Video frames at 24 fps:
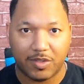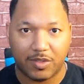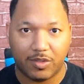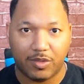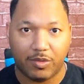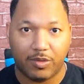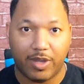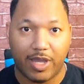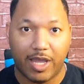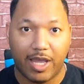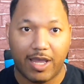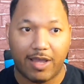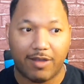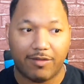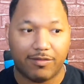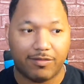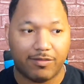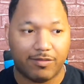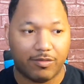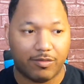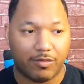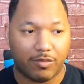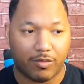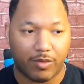you have
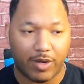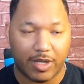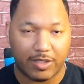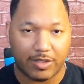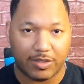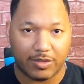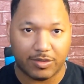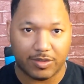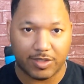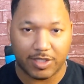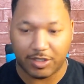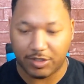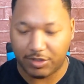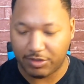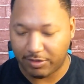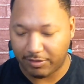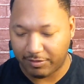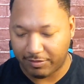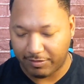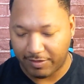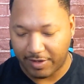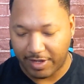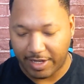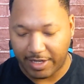rentals that you'll
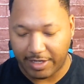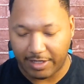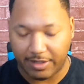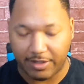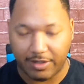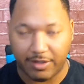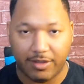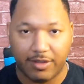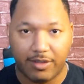find